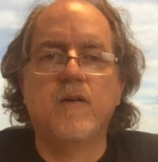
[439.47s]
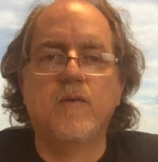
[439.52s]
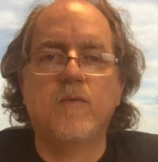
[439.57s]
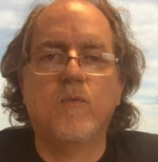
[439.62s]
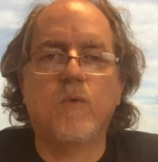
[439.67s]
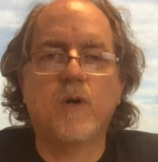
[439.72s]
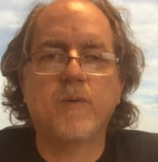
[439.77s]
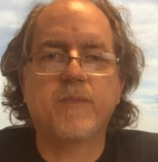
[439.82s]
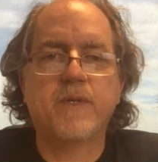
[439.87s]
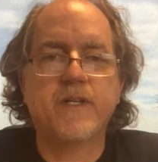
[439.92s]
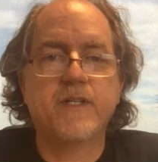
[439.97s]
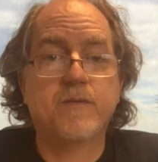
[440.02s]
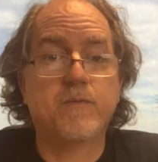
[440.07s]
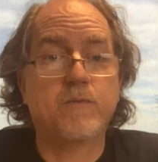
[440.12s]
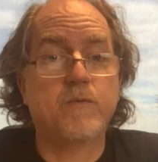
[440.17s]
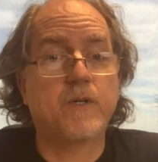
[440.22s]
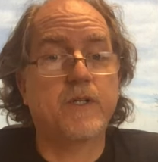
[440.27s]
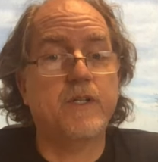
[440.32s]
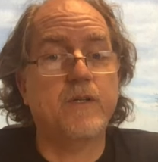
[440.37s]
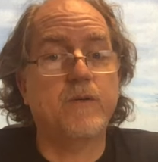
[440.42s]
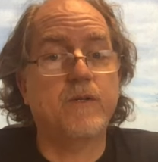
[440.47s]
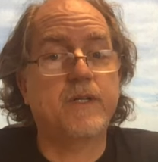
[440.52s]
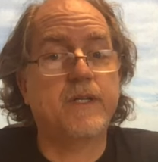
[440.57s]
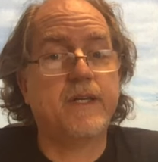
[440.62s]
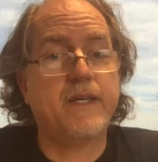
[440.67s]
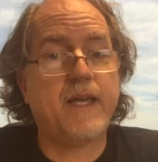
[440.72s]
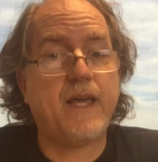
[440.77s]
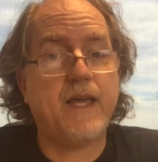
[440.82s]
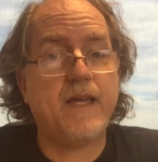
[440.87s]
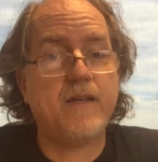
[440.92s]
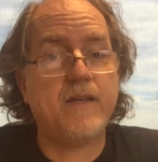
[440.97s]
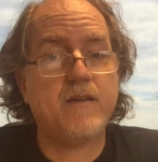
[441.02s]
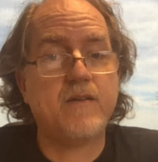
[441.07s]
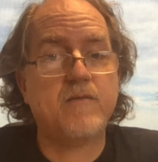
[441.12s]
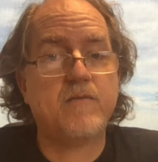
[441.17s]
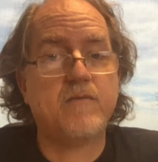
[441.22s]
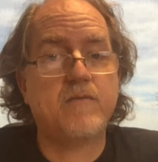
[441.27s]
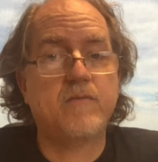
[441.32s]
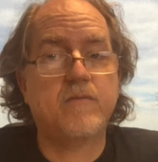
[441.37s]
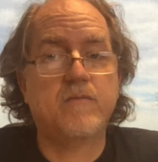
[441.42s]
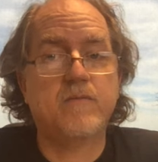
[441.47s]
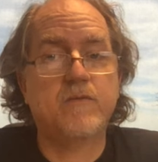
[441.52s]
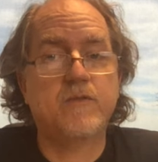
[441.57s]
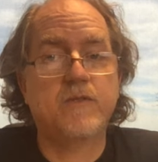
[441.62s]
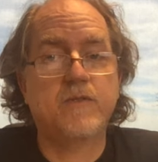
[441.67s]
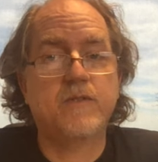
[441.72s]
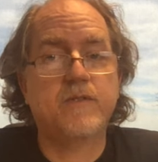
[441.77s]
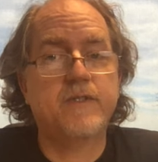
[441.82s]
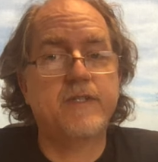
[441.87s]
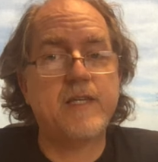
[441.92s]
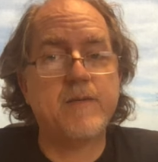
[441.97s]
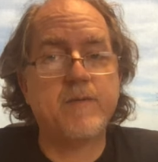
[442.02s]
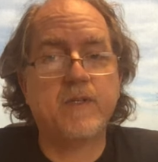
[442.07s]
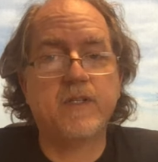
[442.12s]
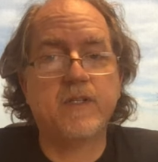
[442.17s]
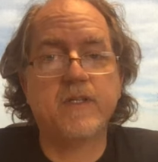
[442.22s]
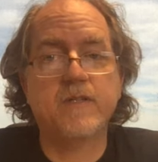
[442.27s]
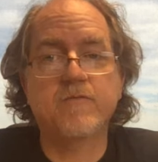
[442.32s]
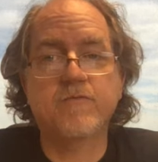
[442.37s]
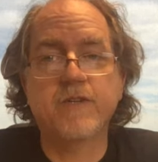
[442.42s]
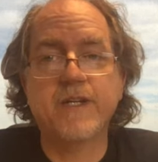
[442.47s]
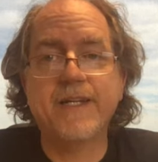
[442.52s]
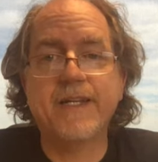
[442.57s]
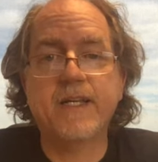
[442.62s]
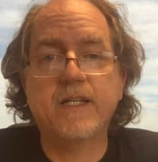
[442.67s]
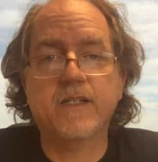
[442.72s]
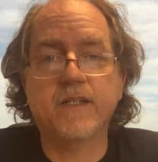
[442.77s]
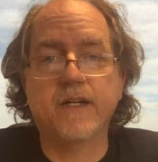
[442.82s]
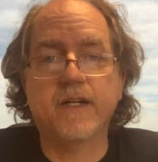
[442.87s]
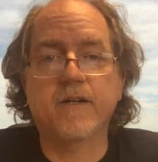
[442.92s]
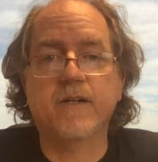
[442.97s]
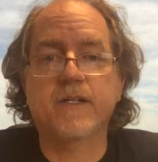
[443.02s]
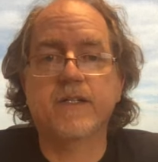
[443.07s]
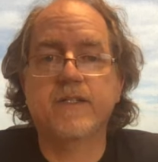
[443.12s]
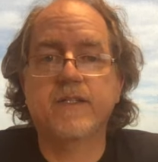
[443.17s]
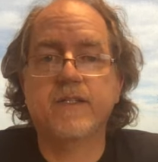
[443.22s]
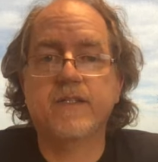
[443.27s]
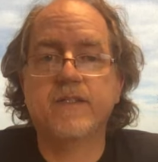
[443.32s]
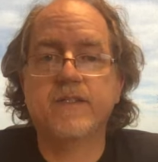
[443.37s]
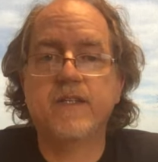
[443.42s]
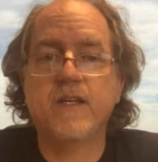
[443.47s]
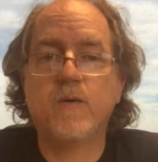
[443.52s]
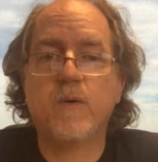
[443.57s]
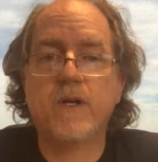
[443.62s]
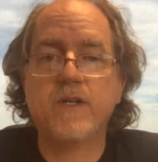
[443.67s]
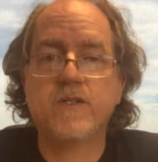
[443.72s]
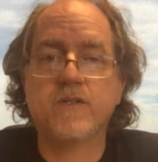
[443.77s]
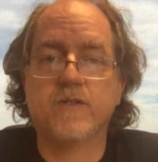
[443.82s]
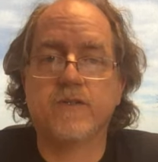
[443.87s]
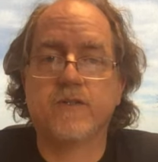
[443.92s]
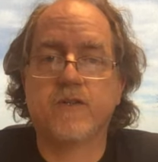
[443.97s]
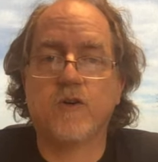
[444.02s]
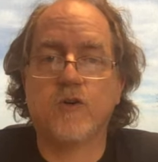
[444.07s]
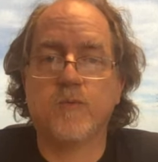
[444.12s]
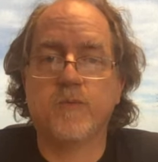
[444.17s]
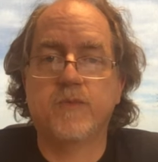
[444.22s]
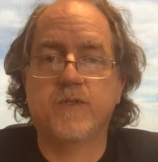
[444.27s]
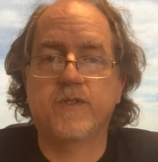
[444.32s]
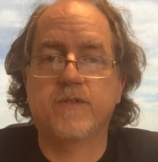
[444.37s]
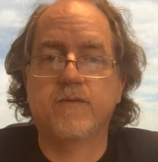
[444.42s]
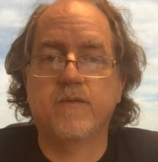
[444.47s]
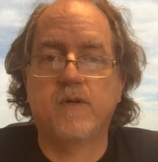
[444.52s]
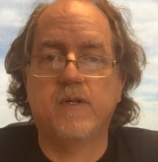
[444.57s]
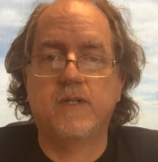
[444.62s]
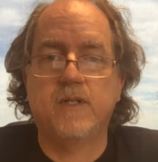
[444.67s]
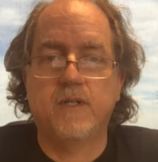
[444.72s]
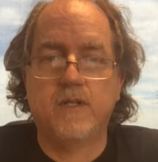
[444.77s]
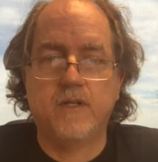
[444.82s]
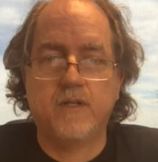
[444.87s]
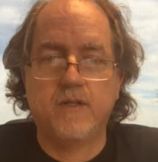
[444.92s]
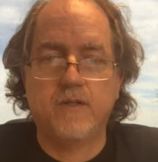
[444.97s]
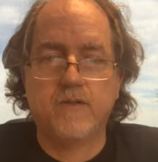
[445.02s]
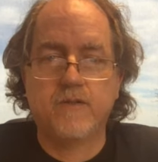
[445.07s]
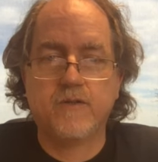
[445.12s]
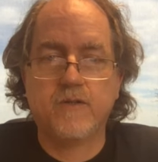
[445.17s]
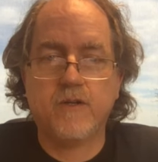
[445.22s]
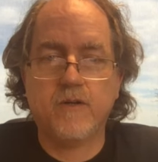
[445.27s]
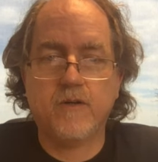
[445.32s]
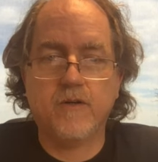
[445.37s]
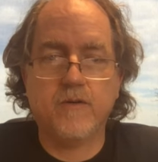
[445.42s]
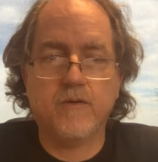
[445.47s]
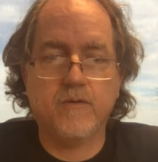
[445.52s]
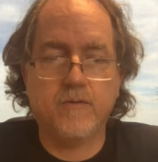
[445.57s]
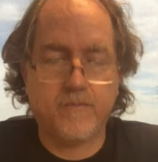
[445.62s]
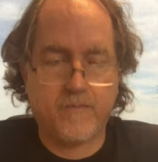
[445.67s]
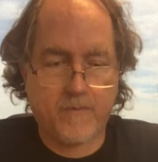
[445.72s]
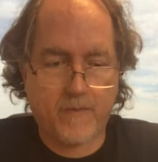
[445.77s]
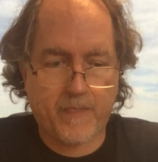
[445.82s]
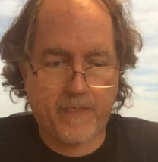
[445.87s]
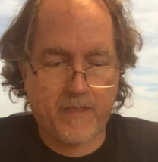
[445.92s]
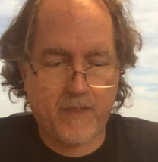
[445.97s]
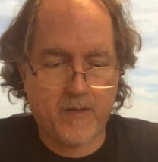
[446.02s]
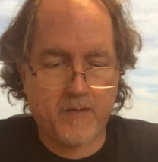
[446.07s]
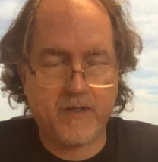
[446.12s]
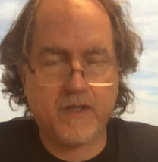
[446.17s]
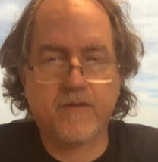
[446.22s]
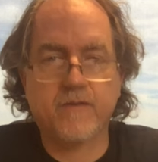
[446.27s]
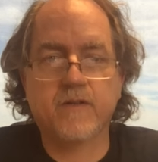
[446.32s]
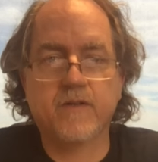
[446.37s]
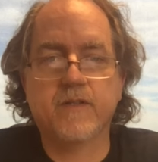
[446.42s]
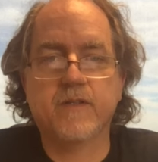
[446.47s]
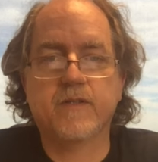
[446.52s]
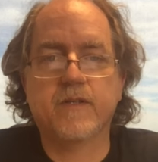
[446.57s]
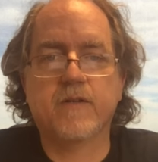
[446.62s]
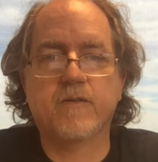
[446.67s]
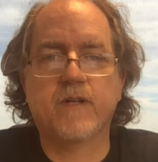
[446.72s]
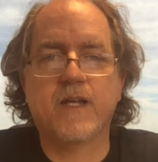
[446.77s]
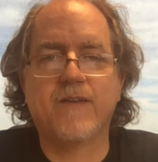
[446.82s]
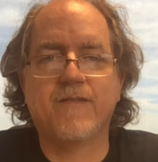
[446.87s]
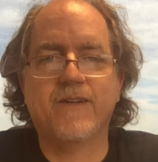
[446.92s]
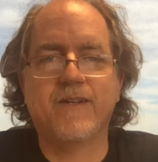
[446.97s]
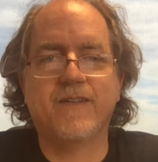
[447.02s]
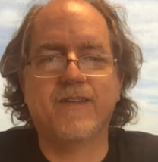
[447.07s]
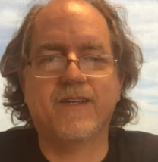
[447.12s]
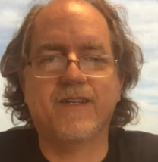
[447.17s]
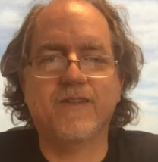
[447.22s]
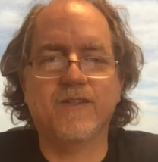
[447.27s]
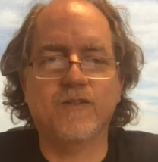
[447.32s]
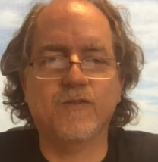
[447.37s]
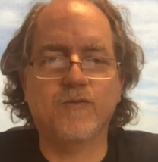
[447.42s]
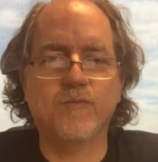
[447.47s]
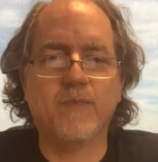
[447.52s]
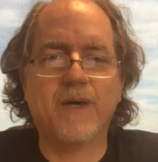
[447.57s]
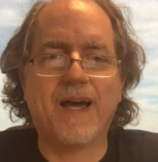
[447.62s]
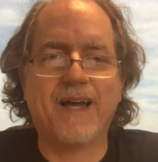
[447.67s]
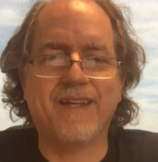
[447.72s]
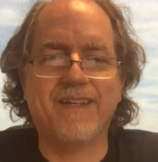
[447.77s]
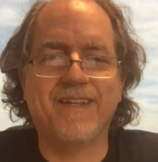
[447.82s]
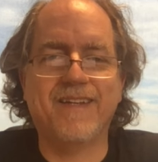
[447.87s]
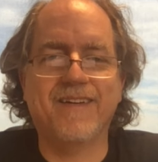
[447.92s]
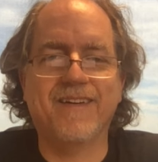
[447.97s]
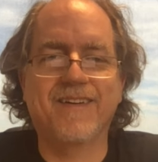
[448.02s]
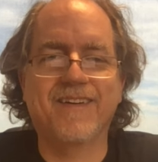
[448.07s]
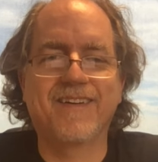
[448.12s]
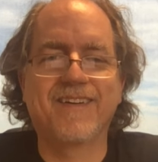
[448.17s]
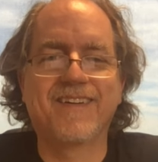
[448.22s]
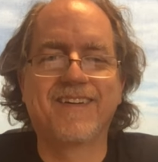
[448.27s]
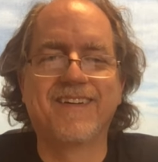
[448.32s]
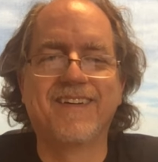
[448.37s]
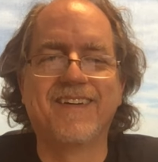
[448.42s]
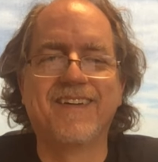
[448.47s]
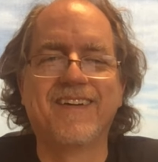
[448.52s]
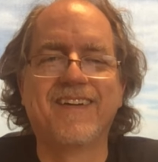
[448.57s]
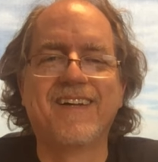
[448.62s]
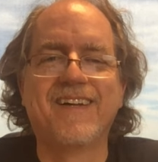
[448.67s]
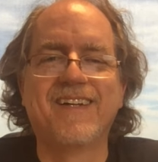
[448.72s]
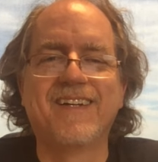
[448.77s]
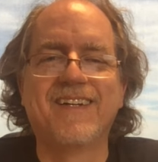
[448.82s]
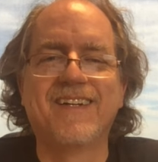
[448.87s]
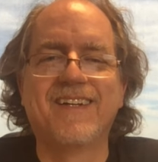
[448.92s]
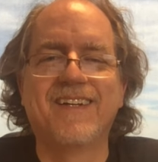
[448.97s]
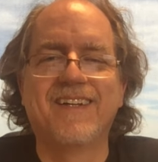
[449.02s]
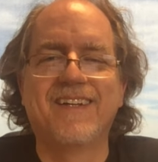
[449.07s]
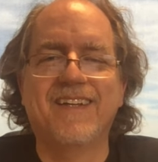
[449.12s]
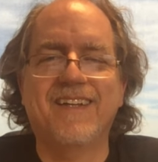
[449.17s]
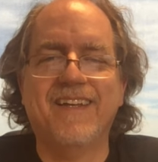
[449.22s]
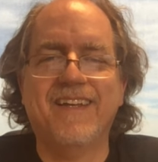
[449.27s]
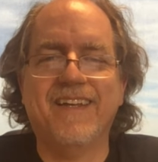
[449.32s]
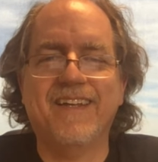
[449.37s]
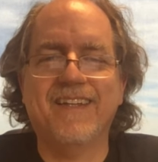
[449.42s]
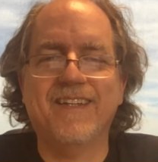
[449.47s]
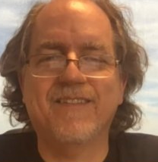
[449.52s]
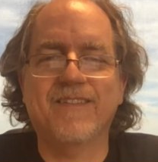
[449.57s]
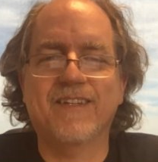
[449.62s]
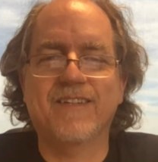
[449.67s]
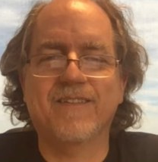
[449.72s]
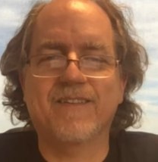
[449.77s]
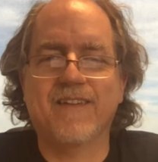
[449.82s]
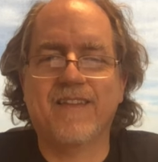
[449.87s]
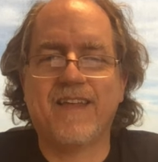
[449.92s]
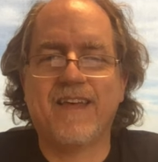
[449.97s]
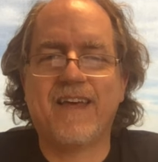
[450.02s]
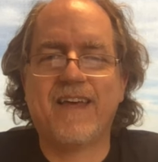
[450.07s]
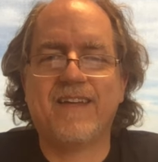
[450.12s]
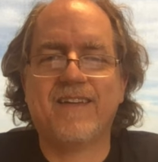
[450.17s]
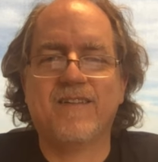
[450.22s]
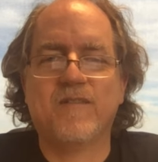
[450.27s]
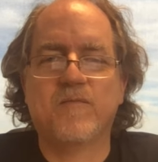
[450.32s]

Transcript: One place where you can seemingly redeclare it is in sequential scopes. So let me get rid of this. I don't have anything in the loop body here. And let me get rid of that.